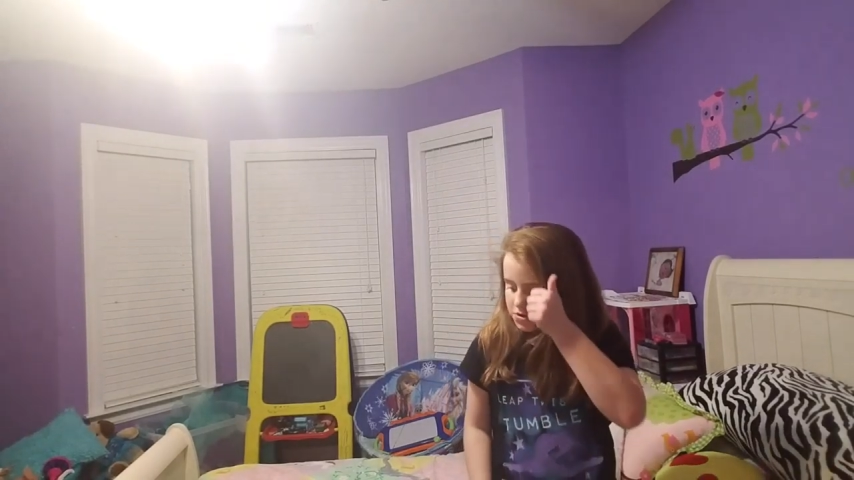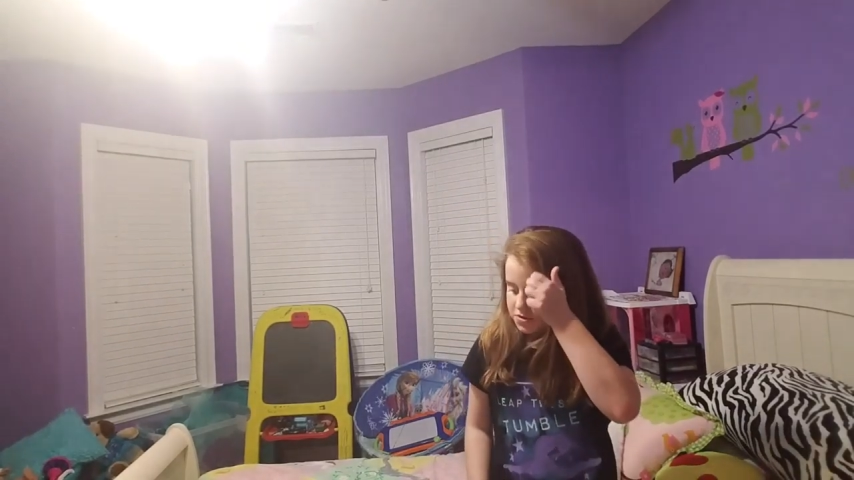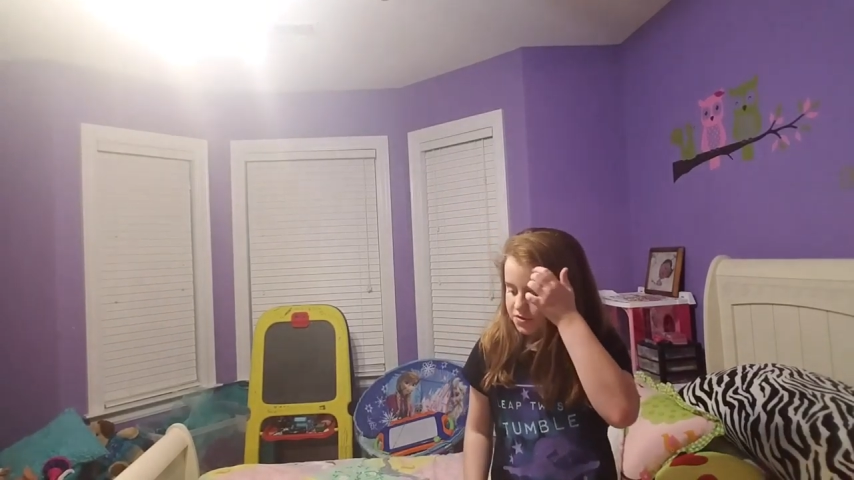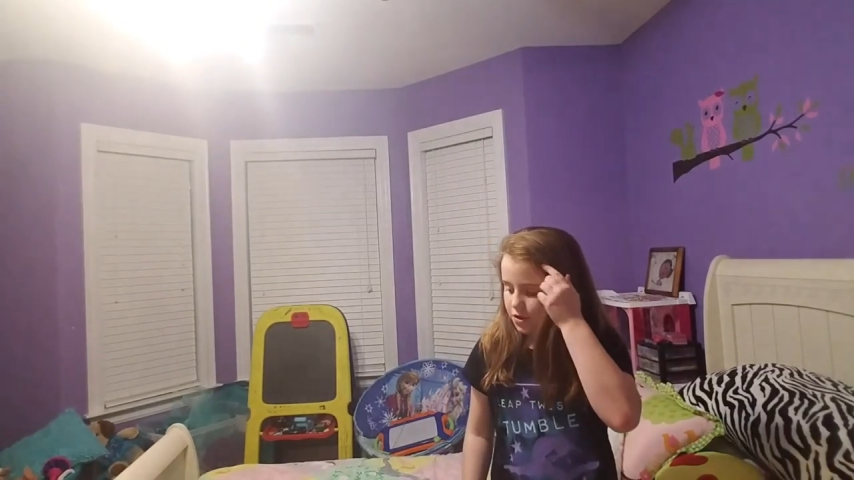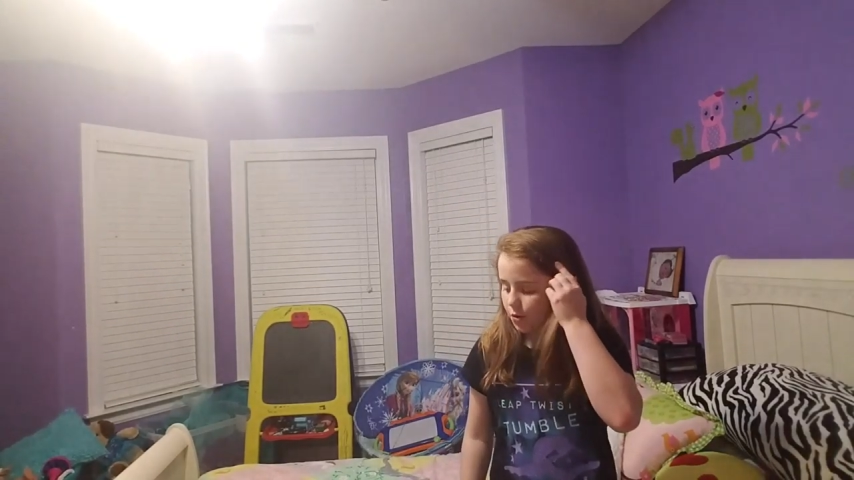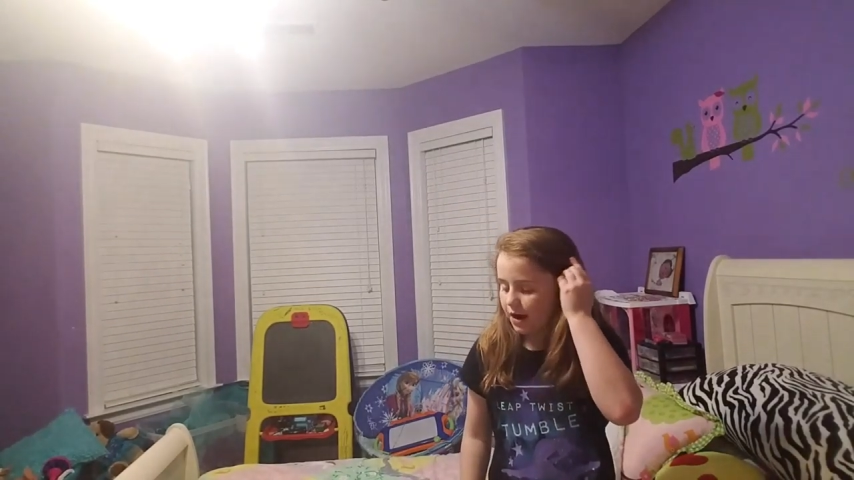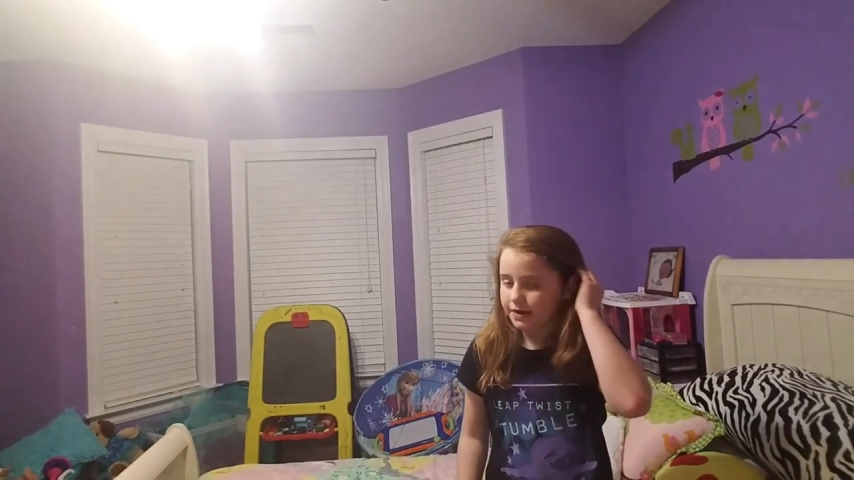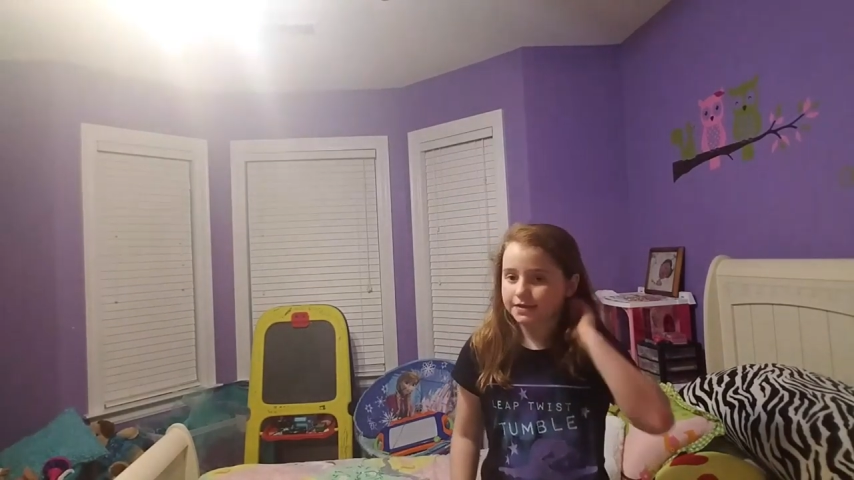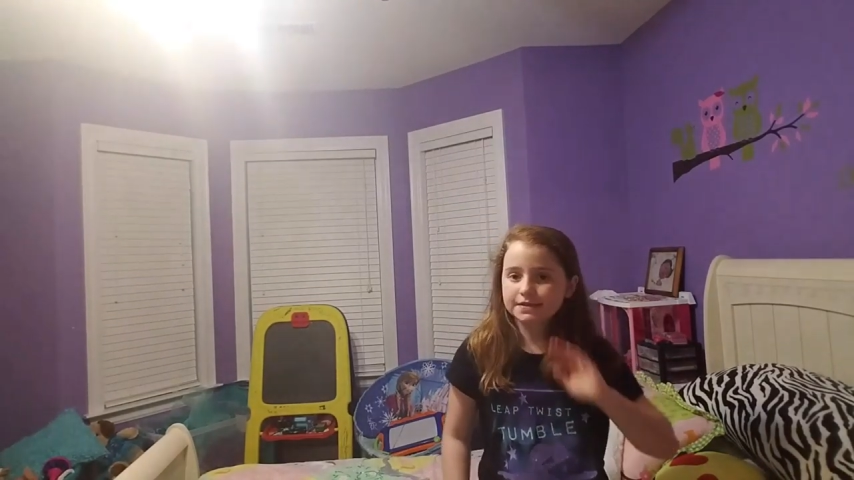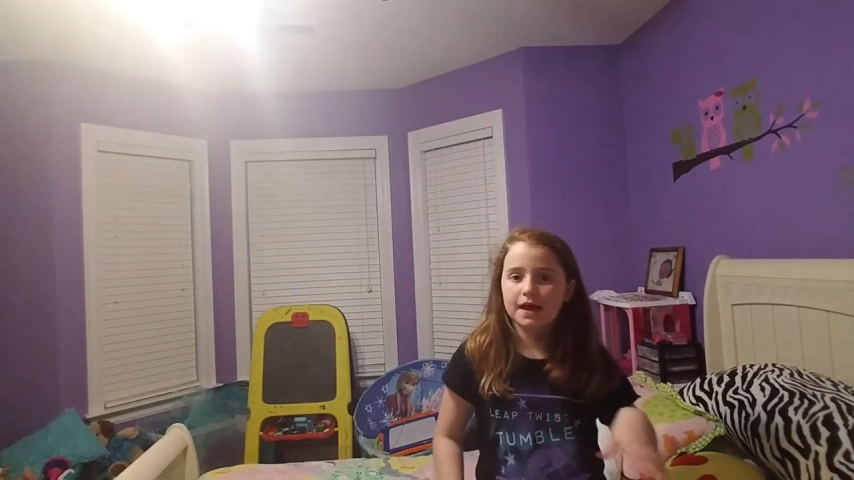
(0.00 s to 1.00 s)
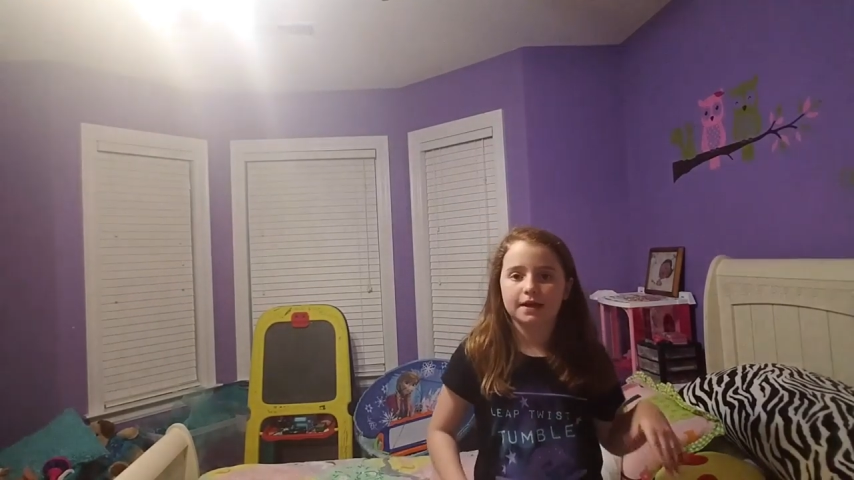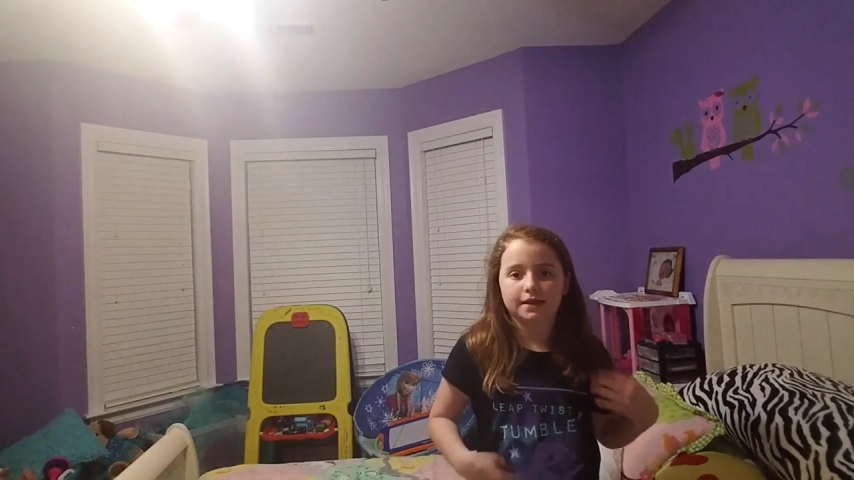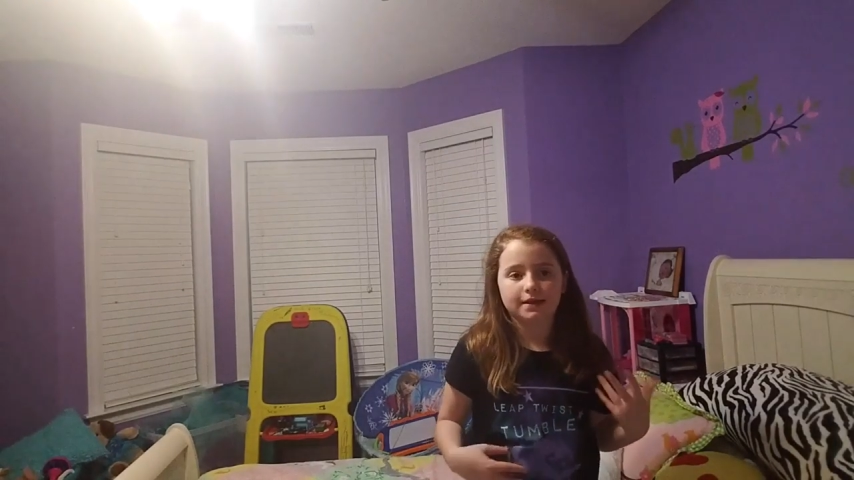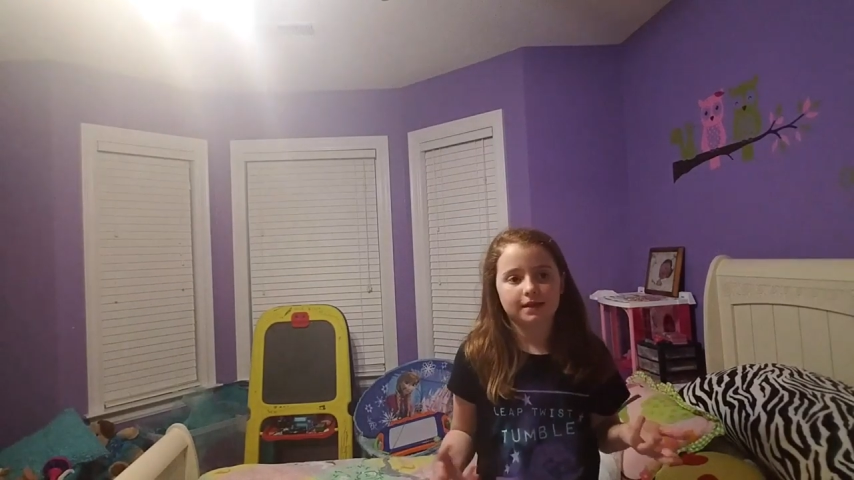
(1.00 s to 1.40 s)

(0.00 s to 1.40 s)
So I decided